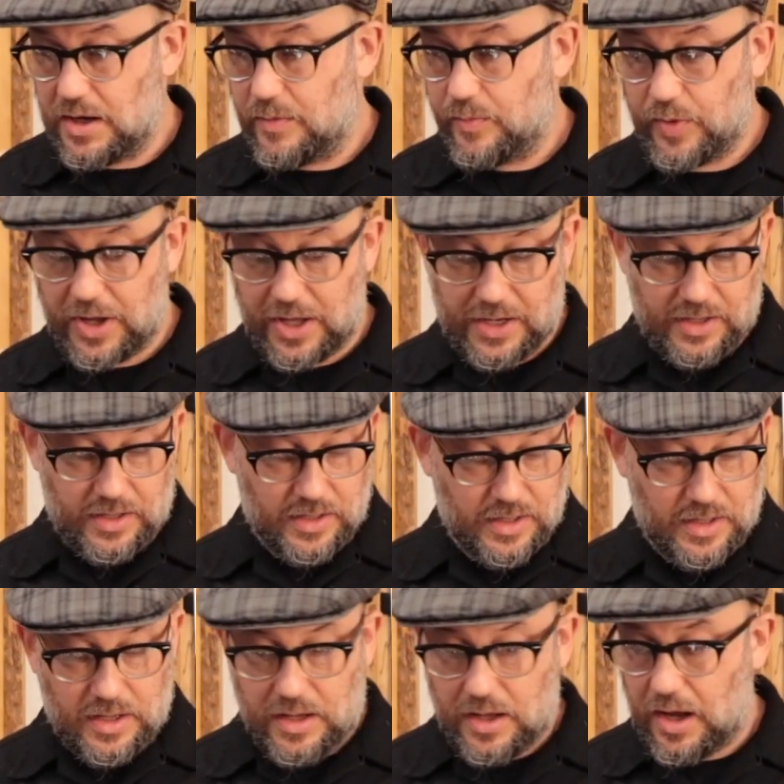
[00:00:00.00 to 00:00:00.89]

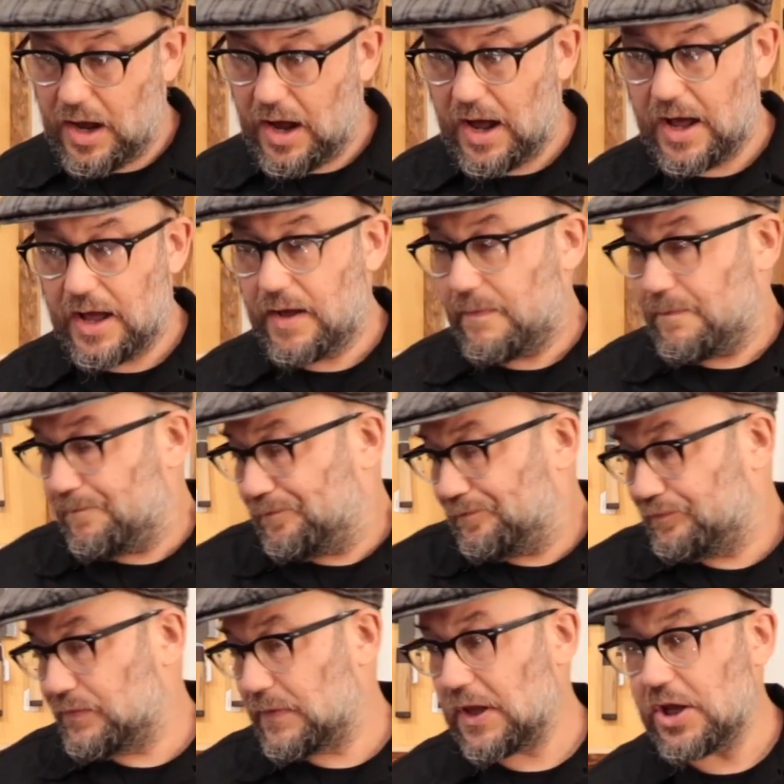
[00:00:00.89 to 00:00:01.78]
But
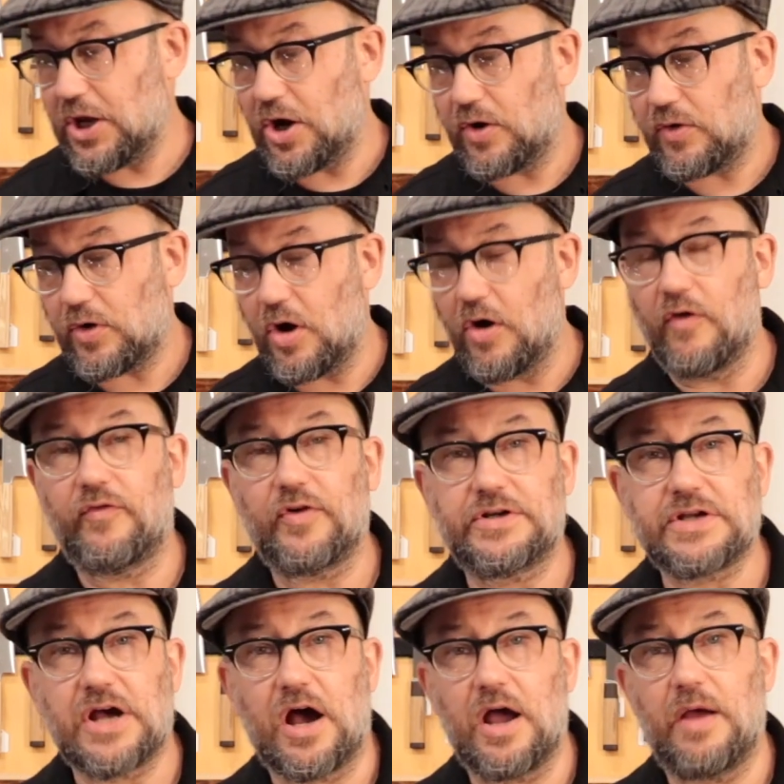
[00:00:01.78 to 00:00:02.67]
over
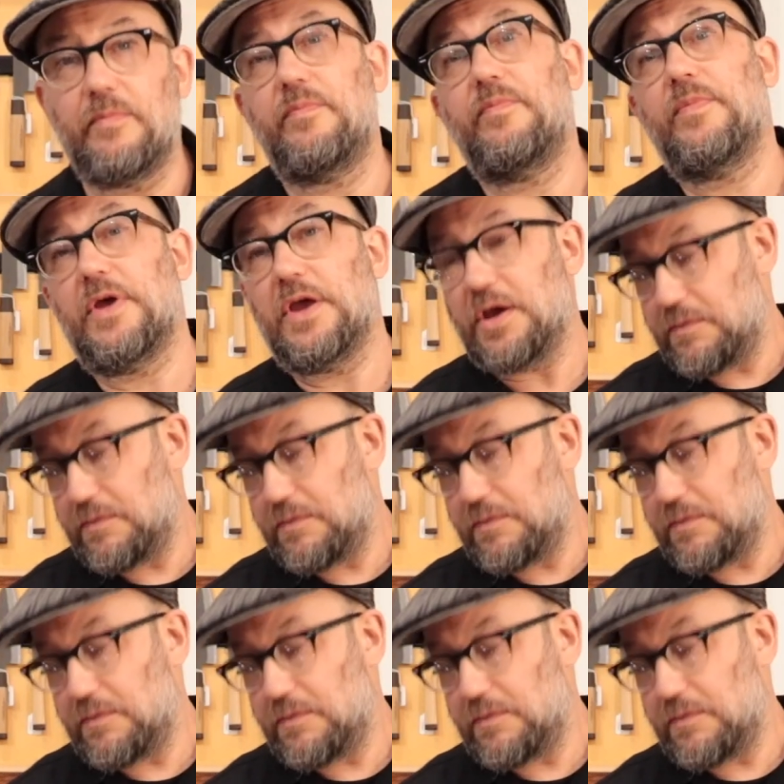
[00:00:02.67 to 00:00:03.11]
time